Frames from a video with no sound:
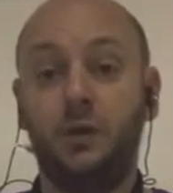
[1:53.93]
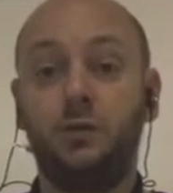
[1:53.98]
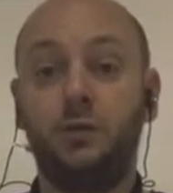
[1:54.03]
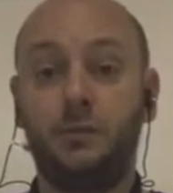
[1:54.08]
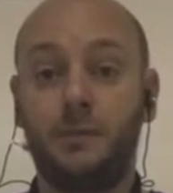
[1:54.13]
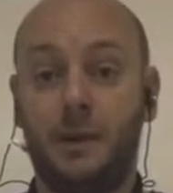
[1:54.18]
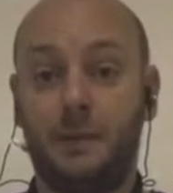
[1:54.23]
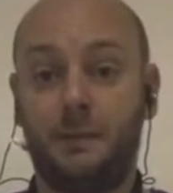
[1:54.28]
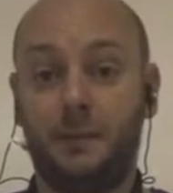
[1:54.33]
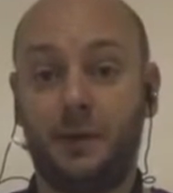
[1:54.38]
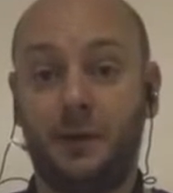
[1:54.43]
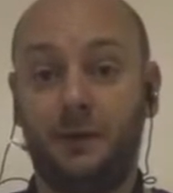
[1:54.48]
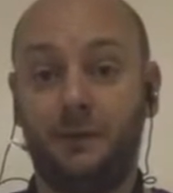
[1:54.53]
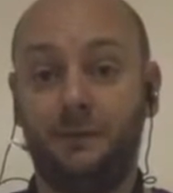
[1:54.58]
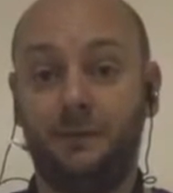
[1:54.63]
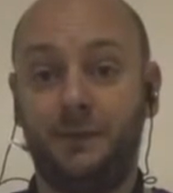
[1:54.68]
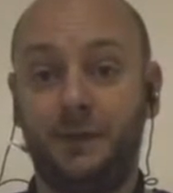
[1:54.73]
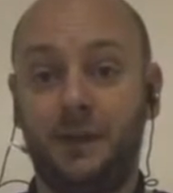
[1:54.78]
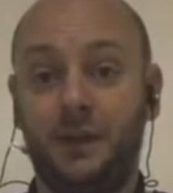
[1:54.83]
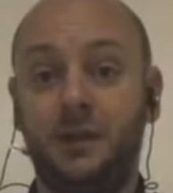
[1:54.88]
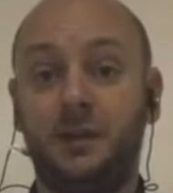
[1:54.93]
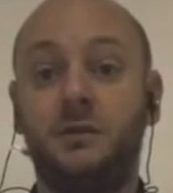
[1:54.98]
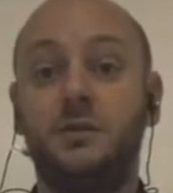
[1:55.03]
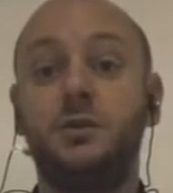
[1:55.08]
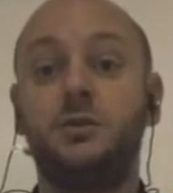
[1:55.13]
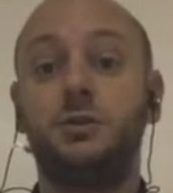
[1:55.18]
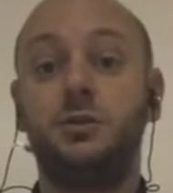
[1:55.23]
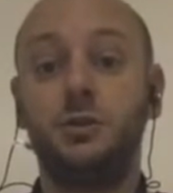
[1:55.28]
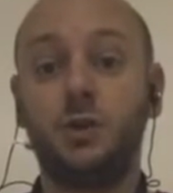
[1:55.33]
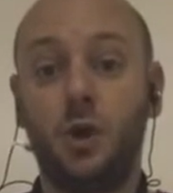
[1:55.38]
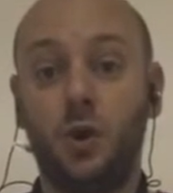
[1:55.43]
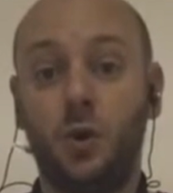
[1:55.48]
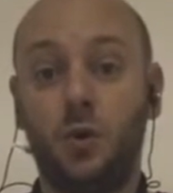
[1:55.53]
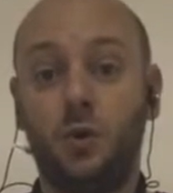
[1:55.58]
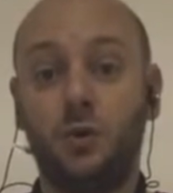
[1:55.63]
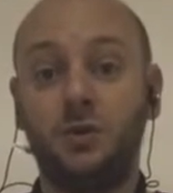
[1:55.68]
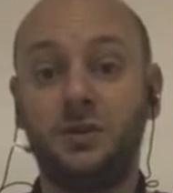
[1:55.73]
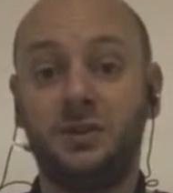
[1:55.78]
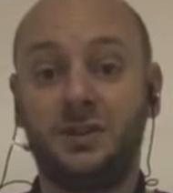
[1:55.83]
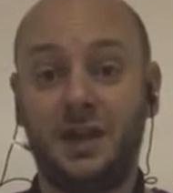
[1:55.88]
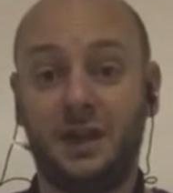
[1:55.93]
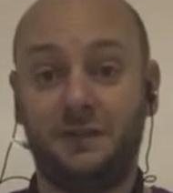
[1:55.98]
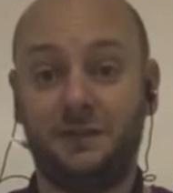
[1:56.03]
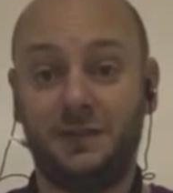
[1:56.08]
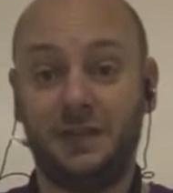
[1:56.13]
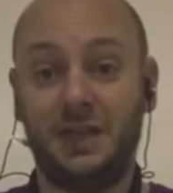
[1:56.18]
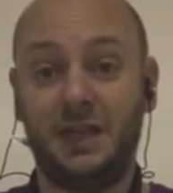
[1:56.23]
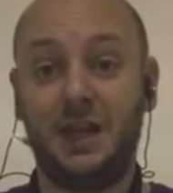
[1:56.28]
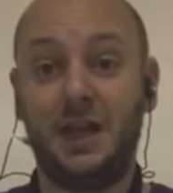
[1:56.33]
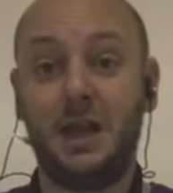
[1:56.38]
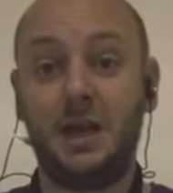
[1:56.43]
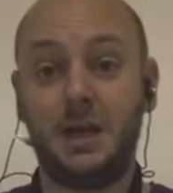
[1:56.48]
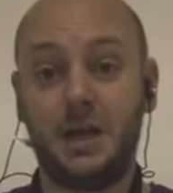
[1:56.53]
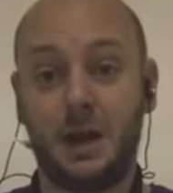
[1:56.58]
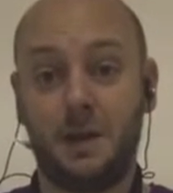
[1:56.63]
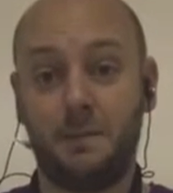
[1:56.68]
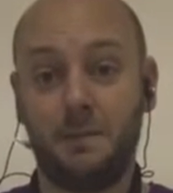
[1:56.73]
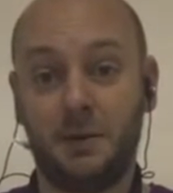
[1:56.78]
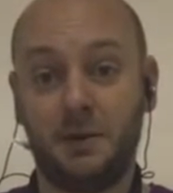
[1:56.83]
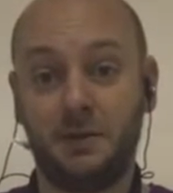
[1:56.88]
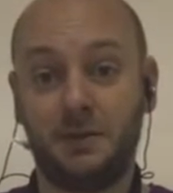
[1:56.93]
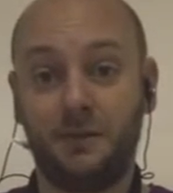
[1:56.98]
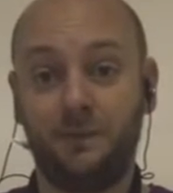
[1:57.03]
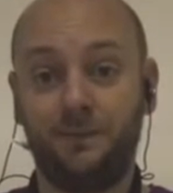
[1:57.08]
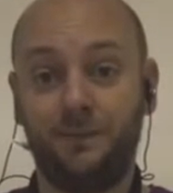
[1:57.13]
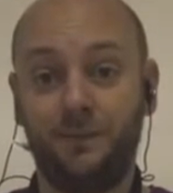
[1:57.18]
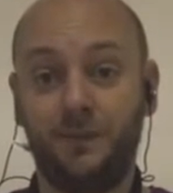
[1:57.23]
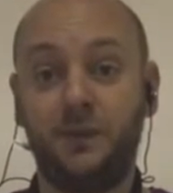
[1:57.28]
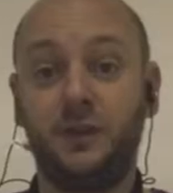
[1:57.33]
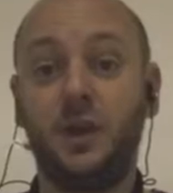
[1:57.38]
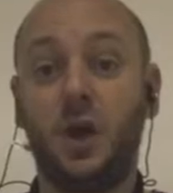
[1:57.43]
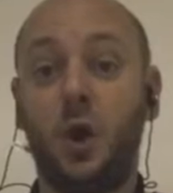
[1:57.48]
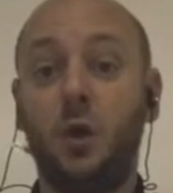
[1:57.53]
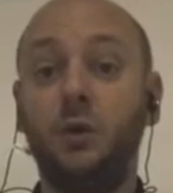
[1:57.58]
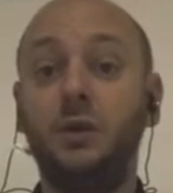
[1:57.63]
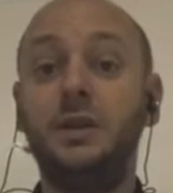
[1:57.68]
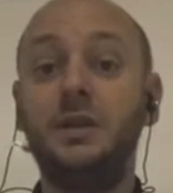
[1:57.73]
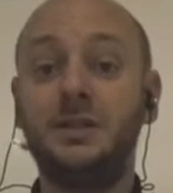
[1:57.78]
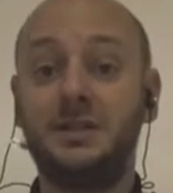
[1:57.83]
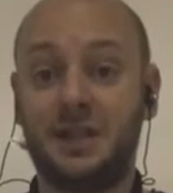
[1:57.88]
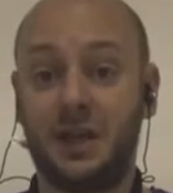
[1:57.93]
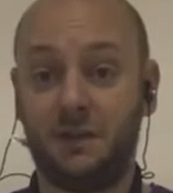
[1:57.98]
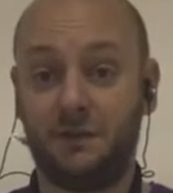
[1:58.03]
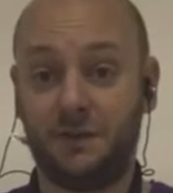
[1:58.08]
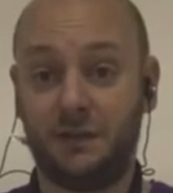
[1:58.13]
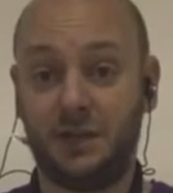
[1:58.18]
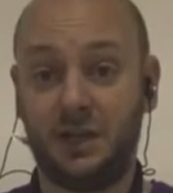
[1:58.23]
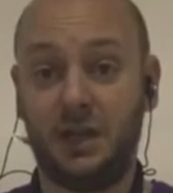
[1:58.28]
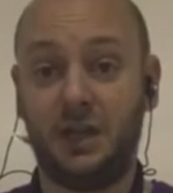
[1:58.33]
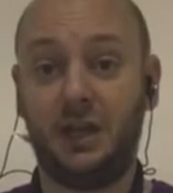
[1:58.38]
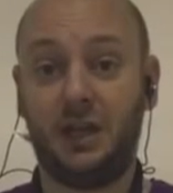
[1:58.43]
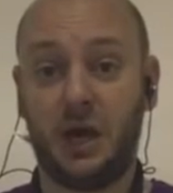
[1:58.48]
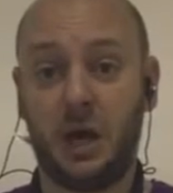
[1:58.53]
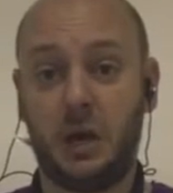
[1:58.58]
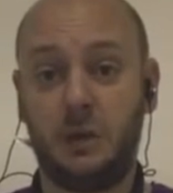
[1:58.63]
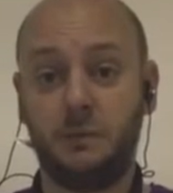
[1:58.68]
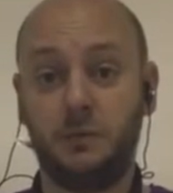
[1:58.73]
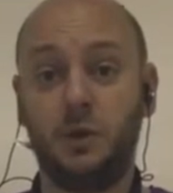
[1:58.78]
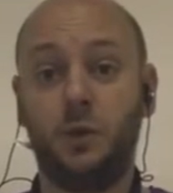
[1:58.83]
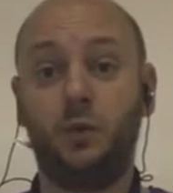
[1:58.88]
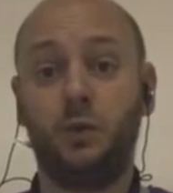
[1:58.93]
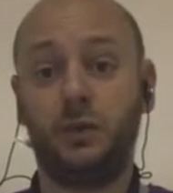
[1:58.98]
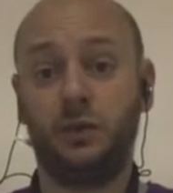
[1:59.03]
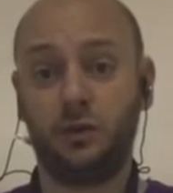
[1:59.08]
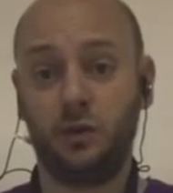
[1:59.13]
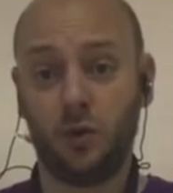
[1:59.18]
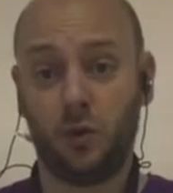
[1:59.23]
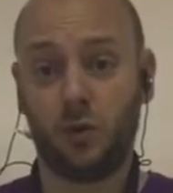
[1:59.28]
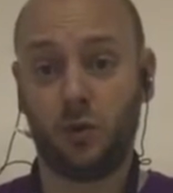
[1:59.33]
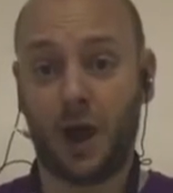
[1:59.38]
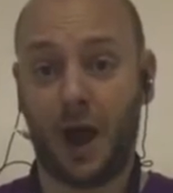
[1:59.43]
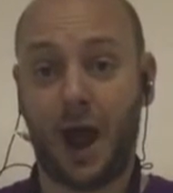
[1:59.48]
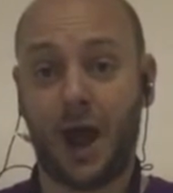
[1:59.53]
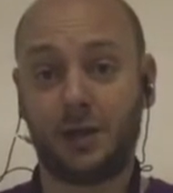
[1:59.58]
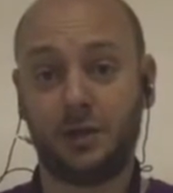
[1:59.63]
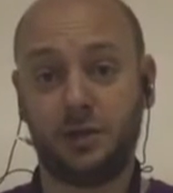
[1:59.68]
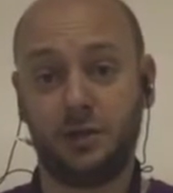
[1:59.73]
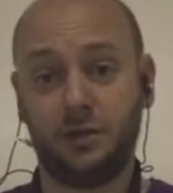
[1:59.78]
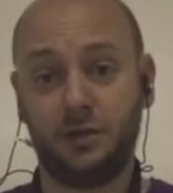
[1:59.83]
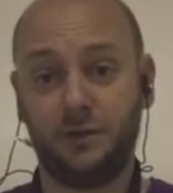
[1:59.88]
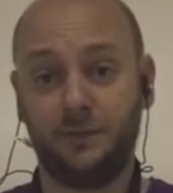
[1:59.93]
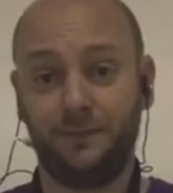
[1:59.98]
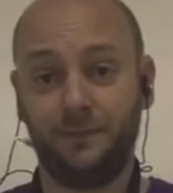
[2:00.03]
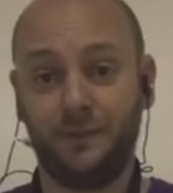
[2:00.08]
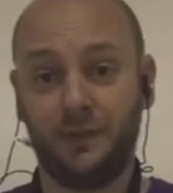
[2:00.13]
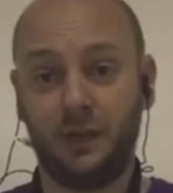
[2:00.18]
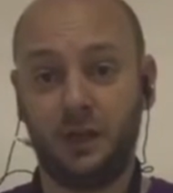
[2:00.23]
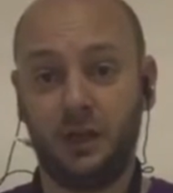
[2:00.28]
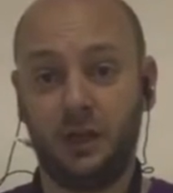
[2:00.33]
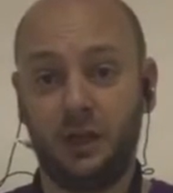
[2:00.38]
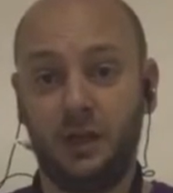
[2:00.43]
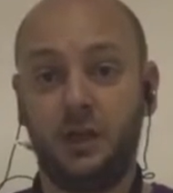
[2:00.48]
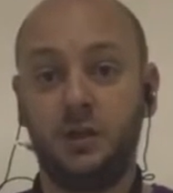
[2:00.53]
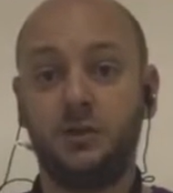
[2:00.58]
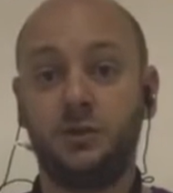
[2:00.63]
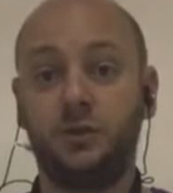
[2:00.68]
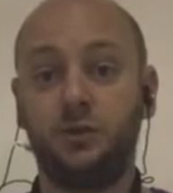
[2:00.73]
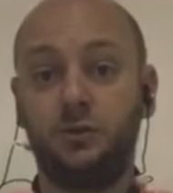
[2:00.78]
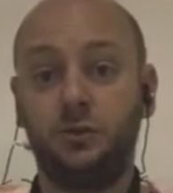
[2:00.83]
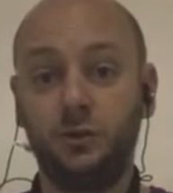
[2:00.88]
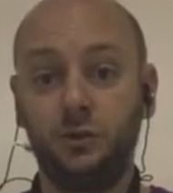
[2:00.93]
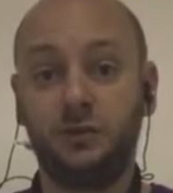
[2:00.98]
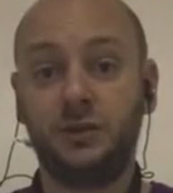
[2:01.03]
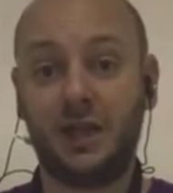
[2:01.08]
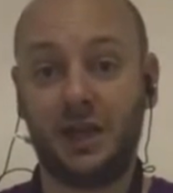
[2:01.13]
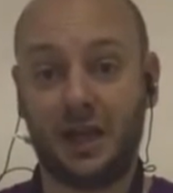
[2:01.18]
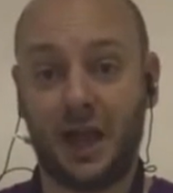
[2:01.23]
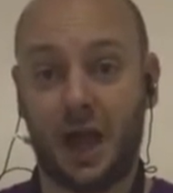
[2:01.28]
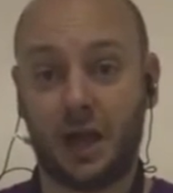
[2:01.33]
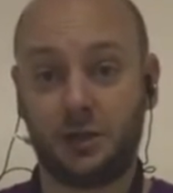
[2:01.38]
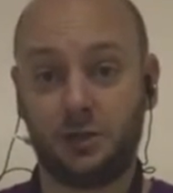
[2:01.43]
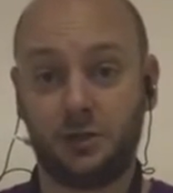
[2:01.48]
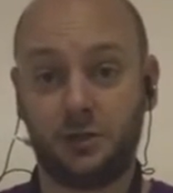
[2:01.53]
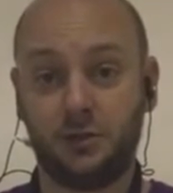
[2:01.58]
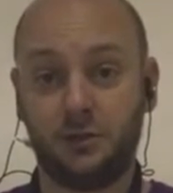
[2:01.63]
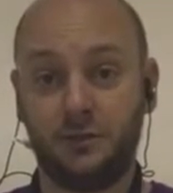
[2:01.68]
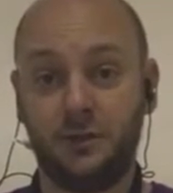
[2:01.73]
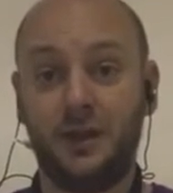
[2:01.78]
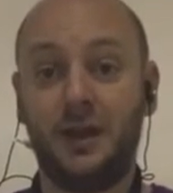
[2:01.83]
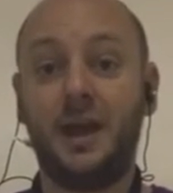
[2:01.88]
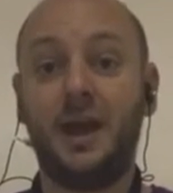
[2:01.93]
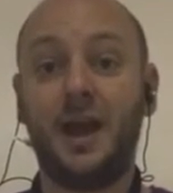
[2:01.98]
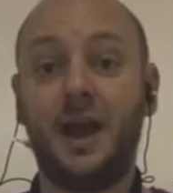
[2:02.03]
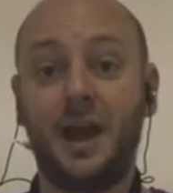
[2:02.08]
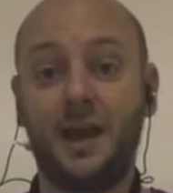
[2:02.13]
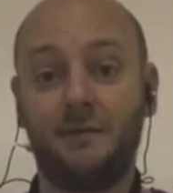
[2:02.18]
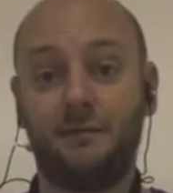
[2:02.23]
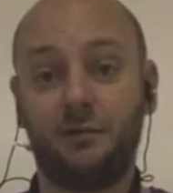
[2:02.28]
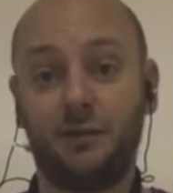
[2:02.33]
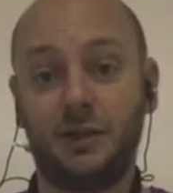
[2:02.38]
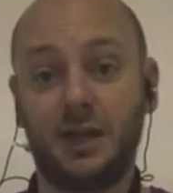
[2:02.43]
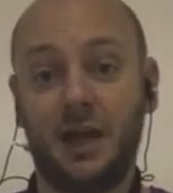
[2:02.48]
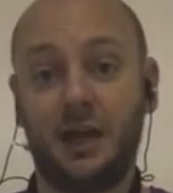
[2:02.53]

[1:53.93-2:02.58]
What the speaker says: Remember, there is no safety in numbers. The only safety comes with your action. So do take action every